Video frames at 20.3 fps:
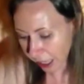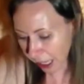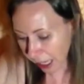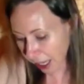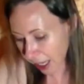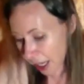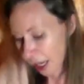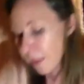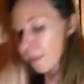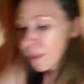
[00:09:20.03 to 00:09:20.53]

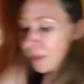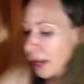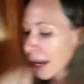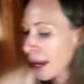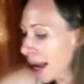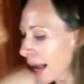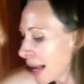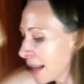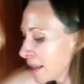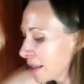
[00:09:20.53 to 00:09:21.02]
in
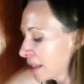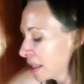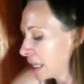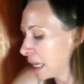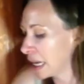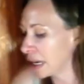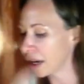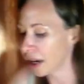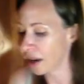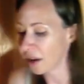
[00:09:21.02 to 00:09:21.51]
and
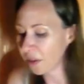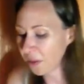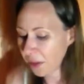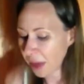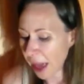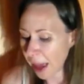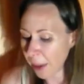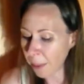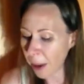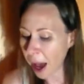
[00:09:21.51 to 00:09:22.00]
see if
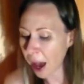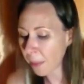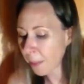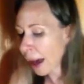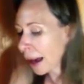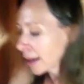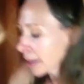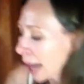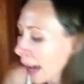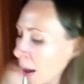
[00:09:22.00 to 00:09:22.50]
they pop
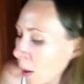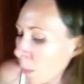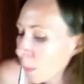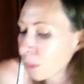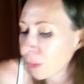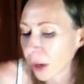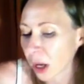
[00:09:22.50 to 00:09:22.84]
back out.